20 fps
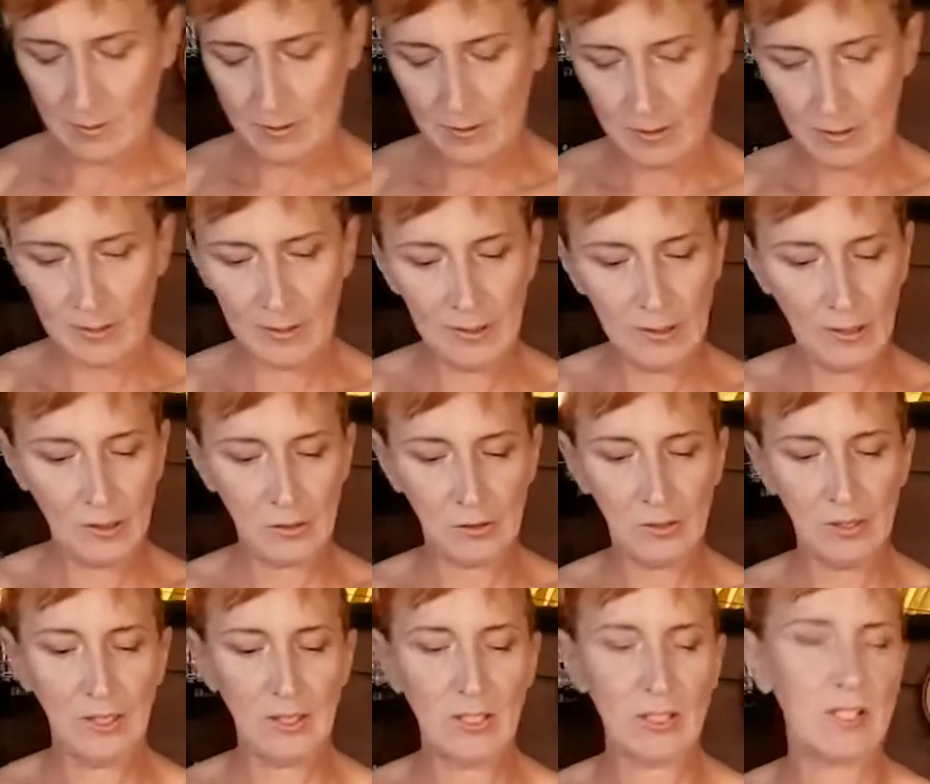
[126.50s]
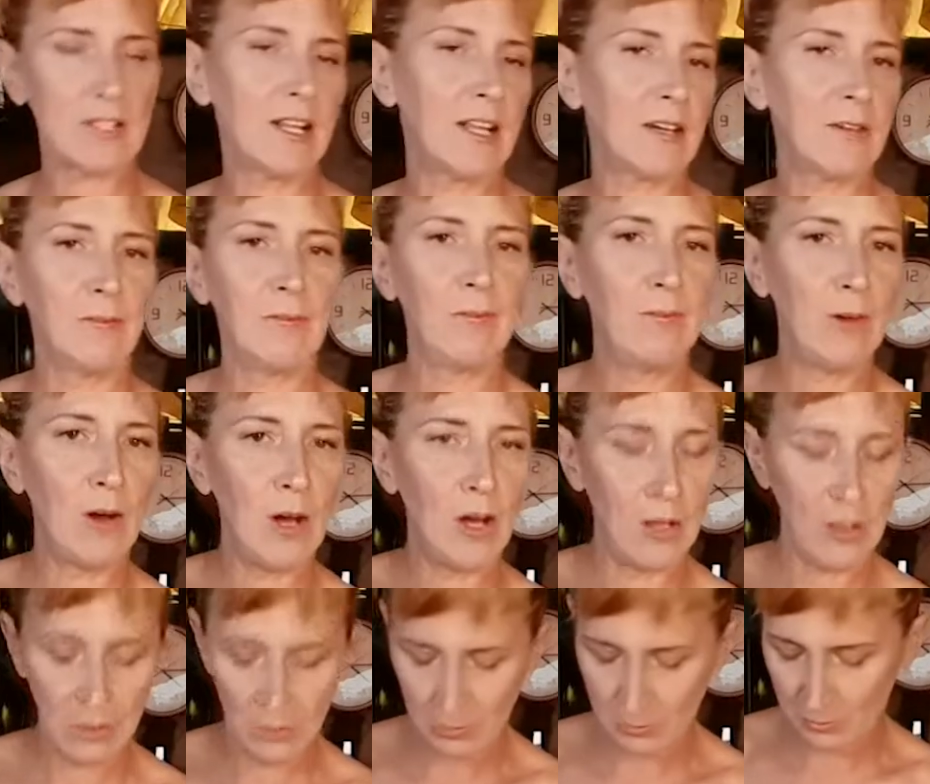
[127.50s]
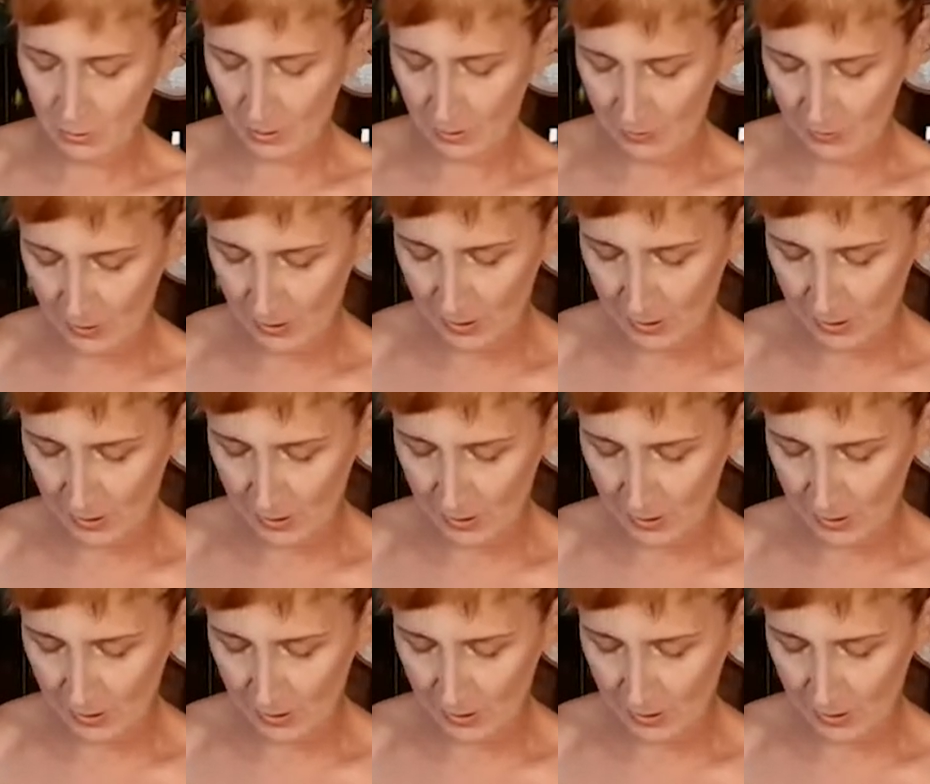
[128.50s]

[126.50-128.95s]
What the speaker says: You literally just let them fall wherever they